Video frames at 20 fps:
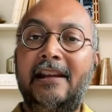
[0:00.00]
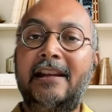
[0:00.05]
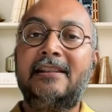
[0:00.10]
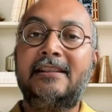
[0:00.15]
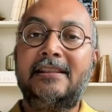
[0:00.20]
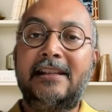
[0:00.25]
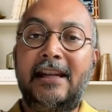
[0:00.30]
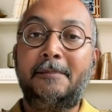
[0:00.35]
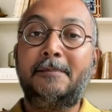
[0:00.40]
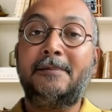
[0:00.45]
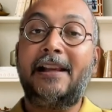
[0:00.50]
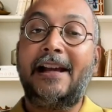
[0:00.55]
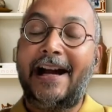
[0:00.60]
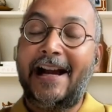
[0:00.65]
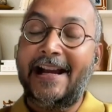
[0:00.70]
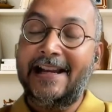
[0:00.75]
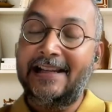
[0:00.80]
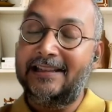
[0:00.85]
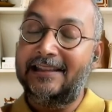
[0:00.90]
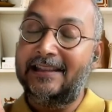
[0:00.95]
the 3 steps
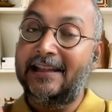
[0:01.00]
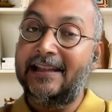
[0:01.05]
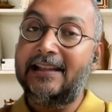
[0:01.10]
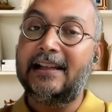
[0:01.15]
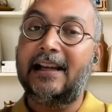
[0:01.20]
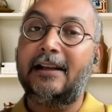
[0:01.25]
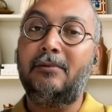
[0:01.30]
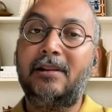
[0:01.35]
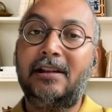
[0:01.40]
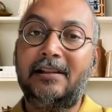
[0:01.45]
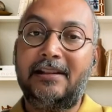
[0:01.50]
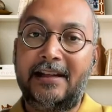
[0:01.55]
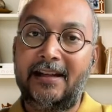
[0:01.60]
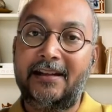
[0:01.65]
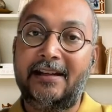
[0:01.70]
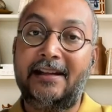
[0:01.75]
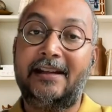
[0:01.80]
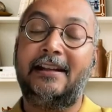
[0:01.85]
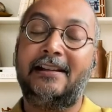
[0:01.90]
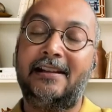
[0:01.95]
I think I will
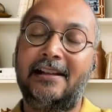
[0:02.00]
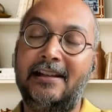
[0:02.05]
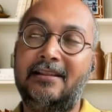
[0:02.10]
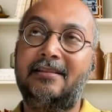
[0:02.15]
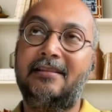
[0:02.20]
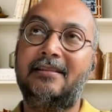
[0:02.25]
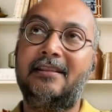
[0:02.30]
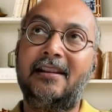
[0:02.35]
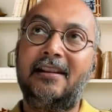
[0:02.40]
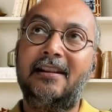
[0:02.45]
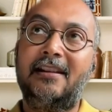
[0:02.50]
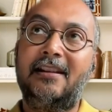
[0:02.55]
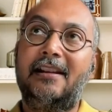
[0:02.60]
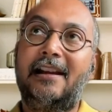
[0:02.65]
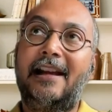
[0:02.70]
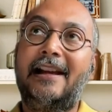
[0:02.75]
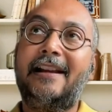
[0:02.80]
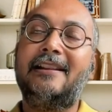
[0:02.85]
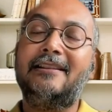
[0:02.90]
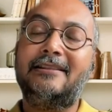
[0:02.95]
take, and at least
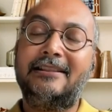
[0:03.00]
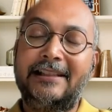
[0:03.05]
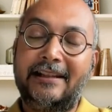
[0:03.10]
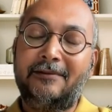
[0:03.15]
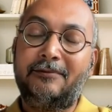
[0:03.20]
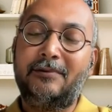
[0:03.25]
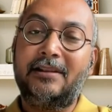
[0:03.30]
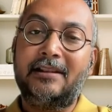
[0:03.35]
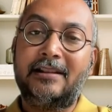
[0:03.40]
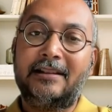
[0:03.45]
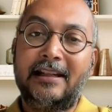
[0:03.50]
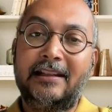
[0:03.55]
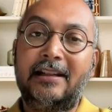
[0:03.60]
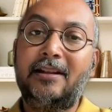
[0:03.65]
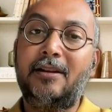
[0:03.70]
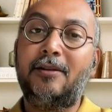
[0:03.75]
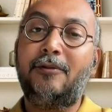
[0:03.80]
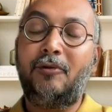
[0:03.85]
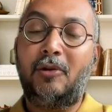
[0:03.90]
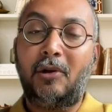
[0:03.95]
I can say with a
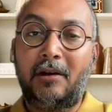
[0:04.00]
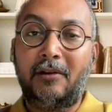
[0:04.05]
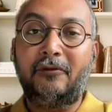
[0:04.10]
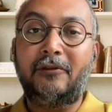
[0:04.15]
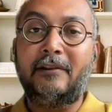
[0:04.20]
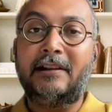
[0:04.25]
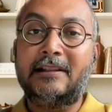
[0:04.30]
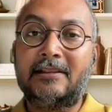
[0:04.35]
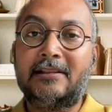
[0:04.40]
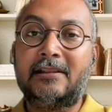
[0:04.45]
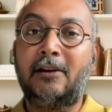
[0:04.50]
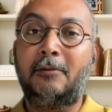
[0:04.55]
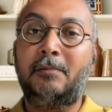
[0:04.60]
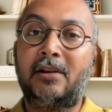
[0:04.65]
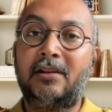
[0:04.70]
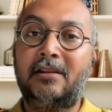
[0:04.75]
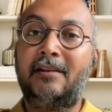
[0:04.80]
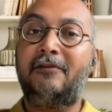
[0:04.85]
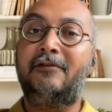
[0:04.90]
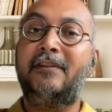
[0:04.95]
degree of confidence now
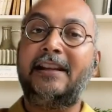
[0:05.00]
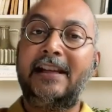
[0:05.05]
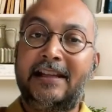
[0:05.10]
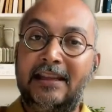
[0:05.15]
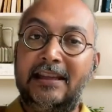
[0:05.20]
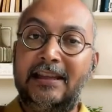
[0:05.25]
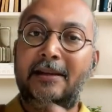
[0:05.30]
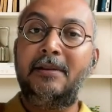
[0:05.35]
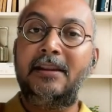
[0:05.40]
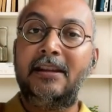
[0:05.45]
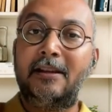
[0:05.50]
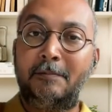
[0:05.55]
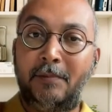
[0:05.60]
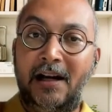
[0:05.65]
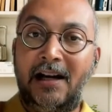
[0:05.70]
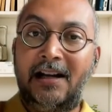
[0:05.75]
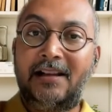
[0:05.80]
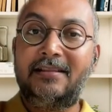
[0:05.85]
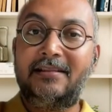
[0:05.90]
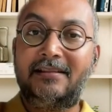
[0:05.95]
because I've taken them in the
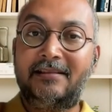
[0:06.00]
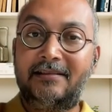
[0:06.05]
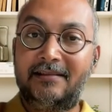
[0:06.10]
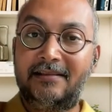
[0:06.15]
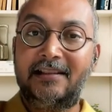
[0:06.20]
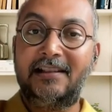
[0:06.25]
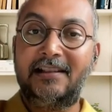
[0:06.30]
past.